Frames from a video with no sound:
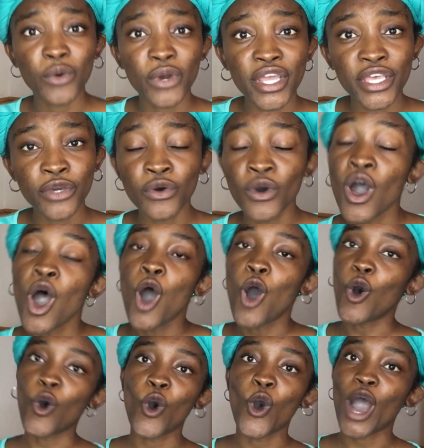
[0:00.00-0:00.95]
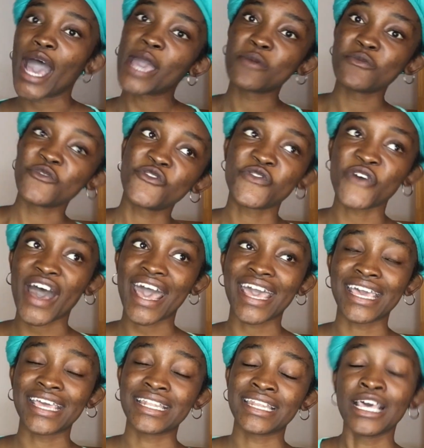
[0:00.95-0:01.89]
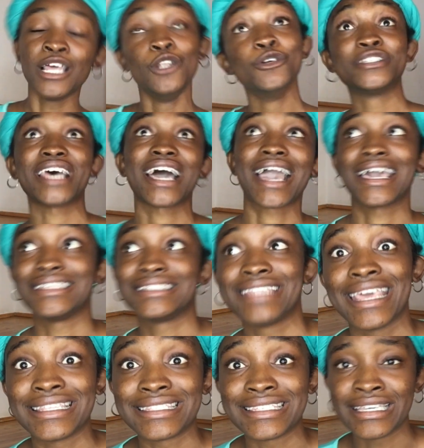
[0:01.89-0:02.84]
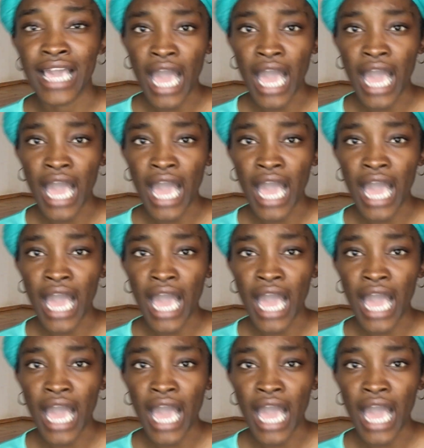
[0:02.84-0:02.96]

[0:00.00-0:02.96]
are you? Oh, I'm fine. Lusaka is dirty.